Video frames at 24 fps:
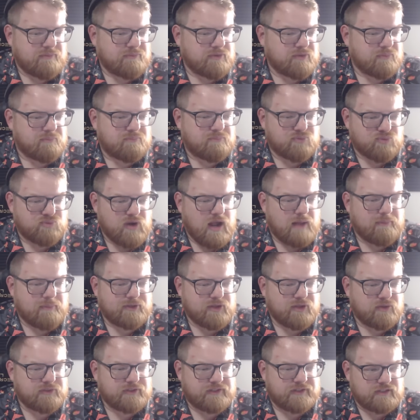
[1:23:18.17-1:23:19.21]
You're probably
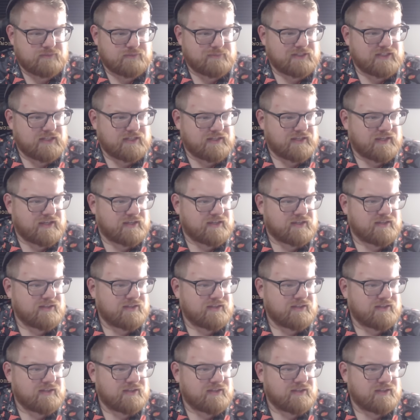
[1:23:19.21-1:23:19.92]
only going to be getting